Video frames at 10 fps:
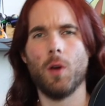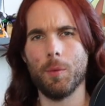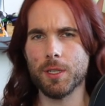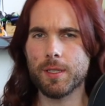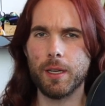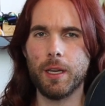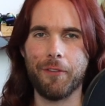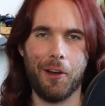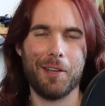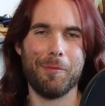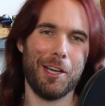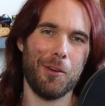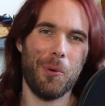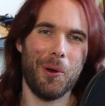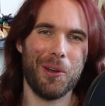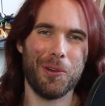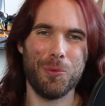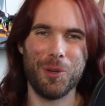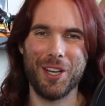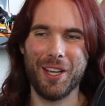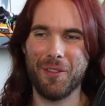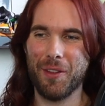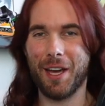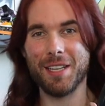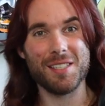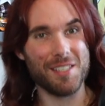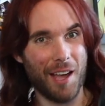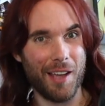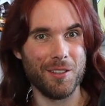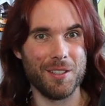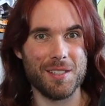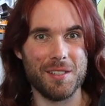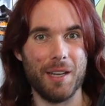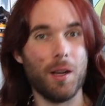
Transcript: So I'm gonna see if I can make it work with a scale instead.